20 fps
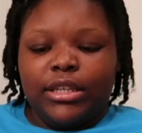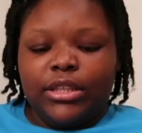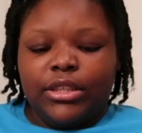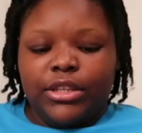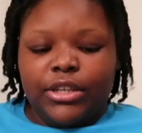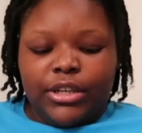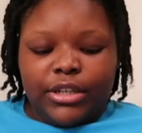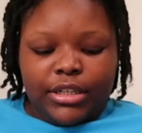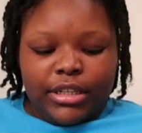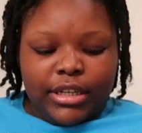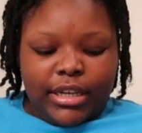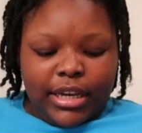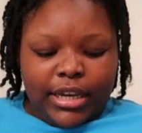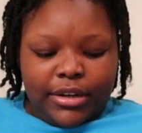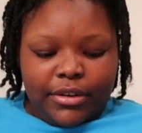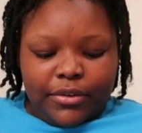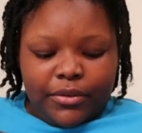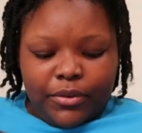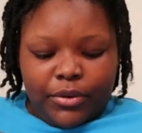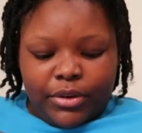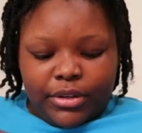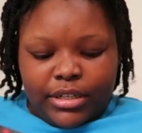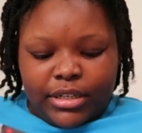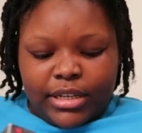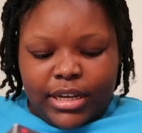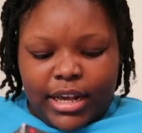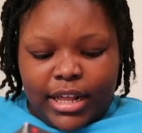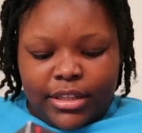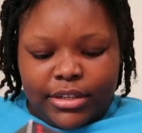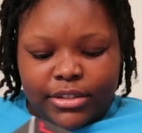$39 or
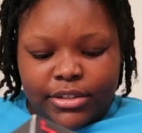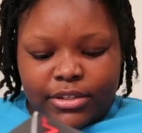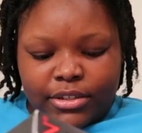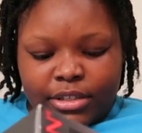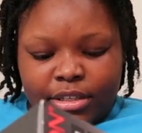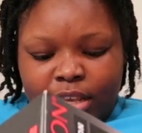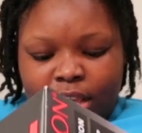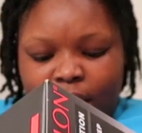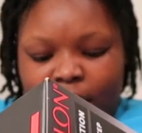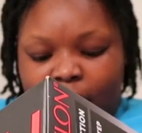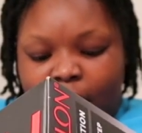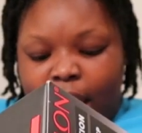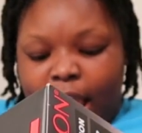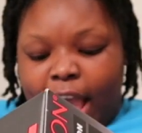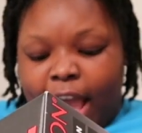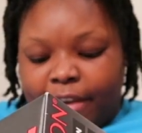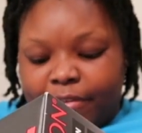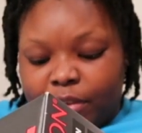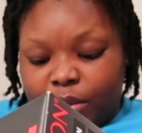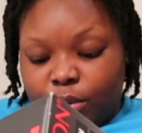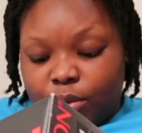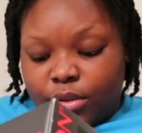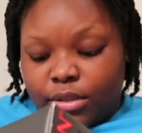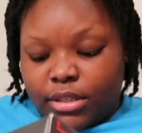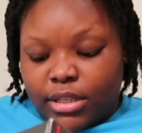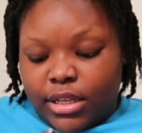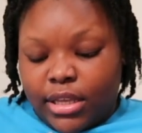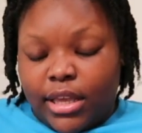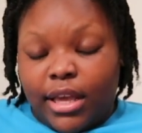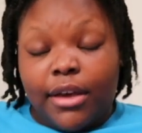$40. I've used
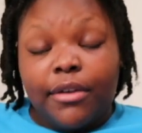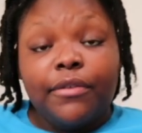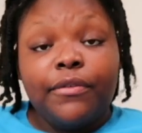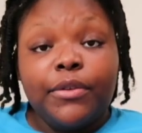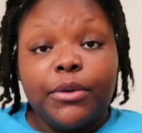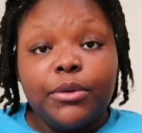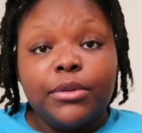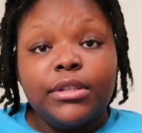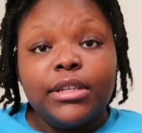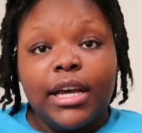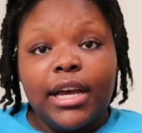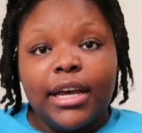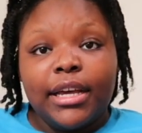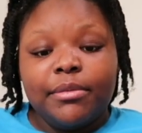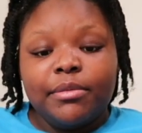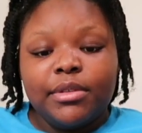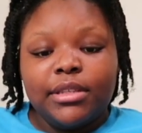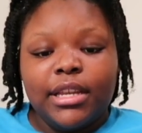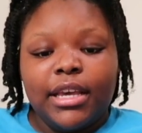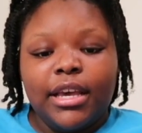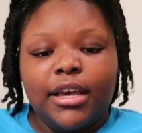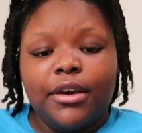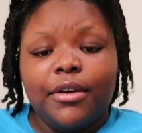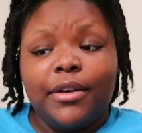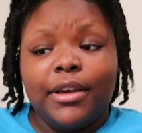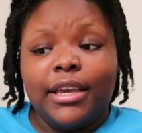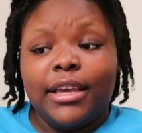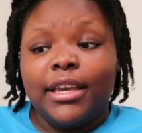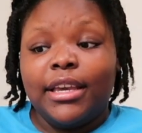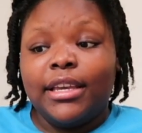it a few times now
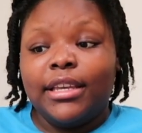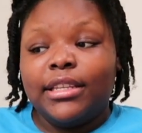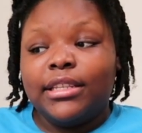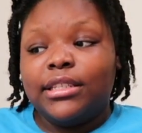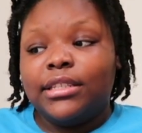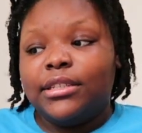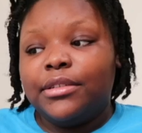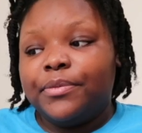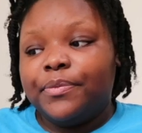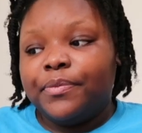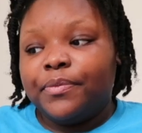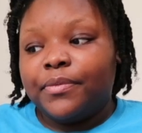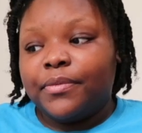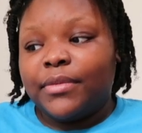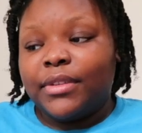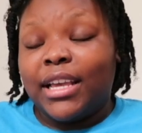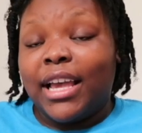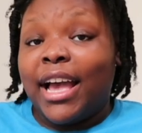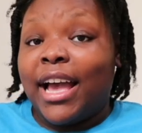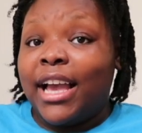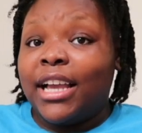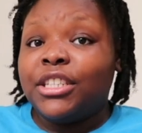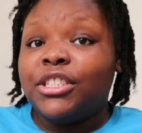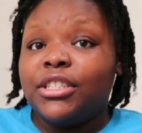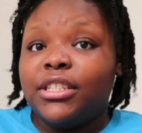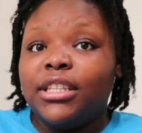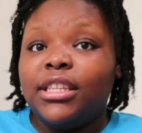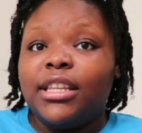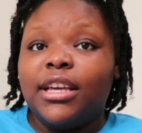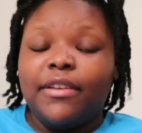and I
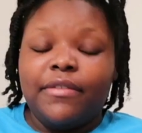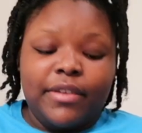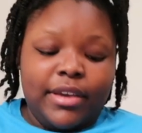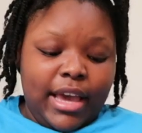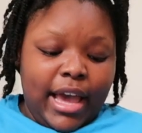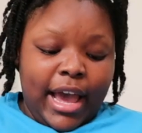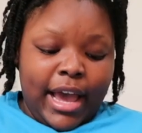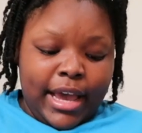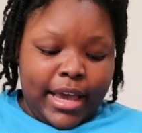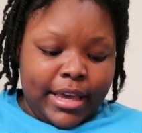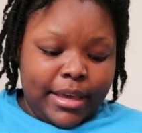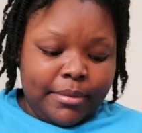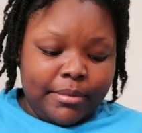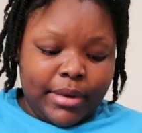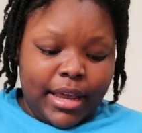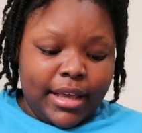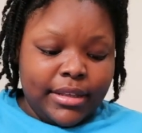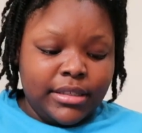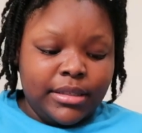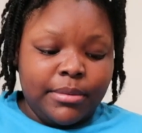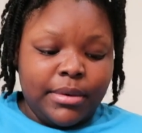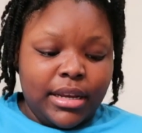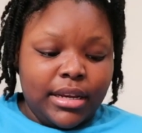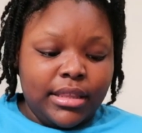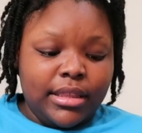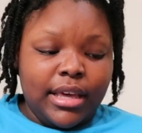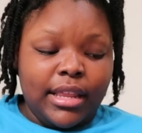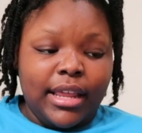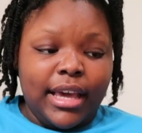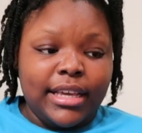actually love it. I am not somebody
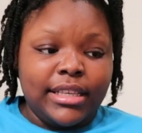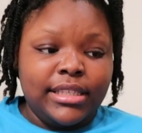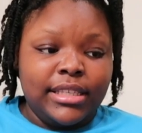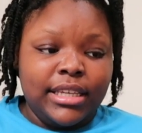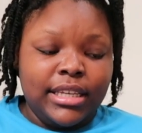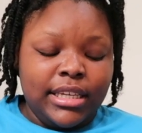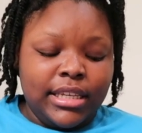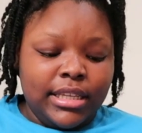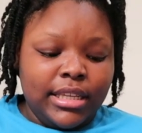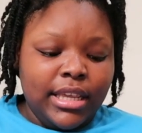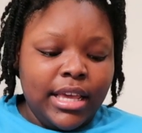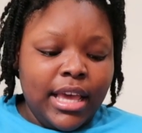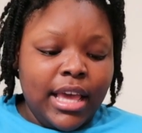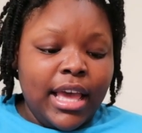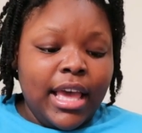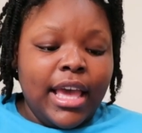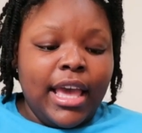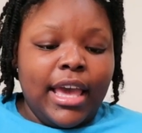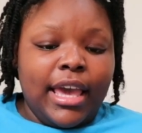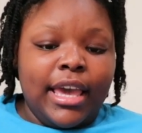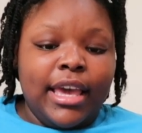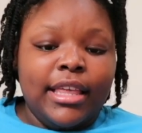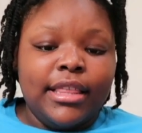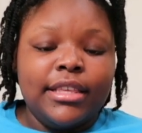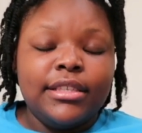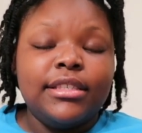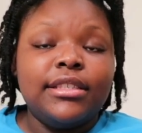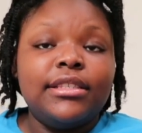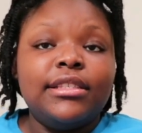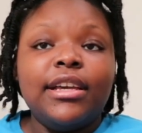that likes heat, and
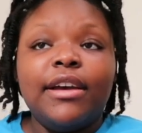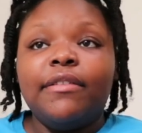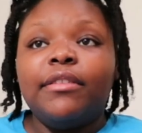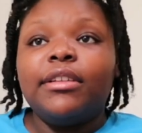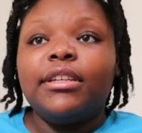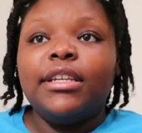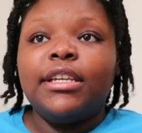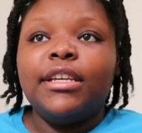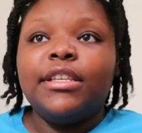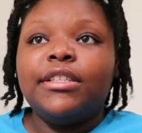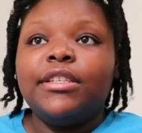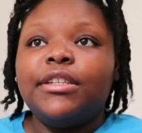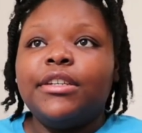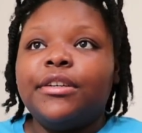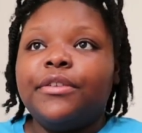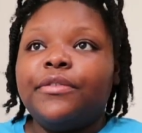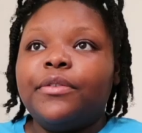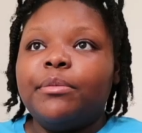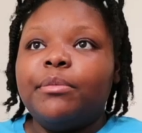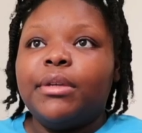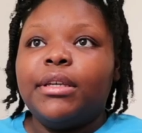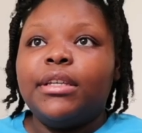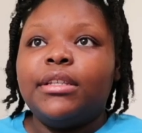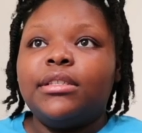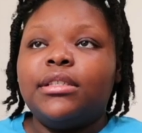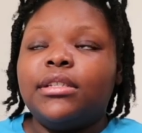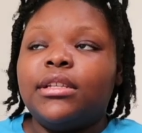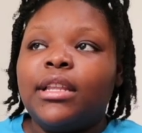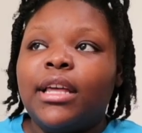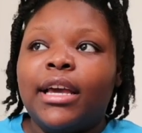this is definitely easier for me
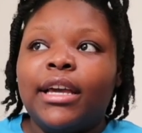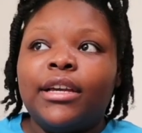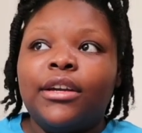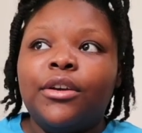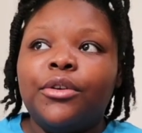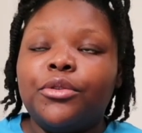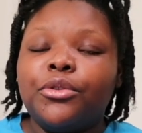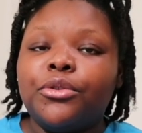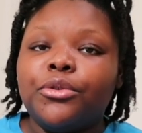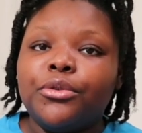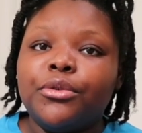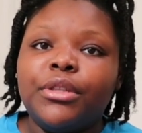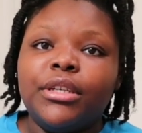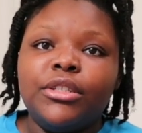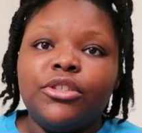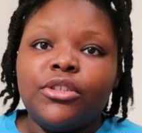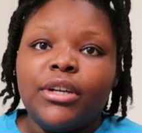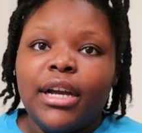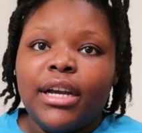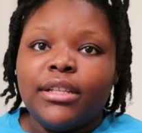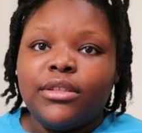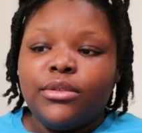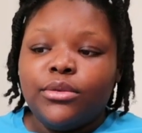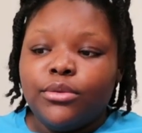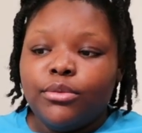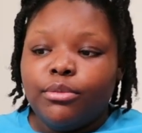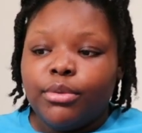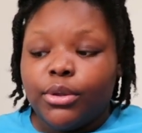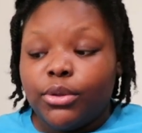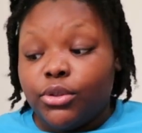to like go through than trying
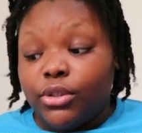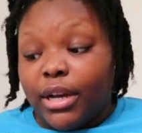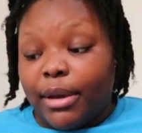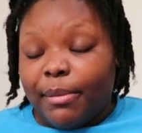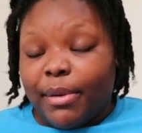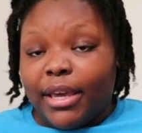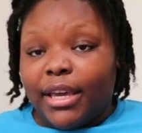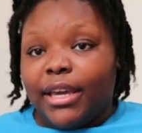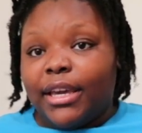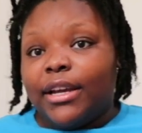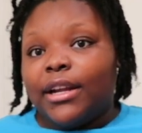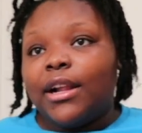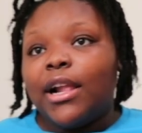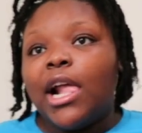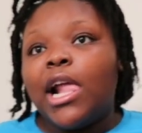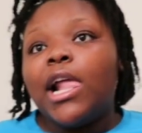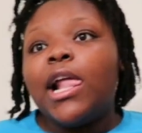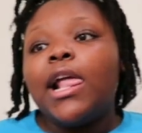to blow dry my hair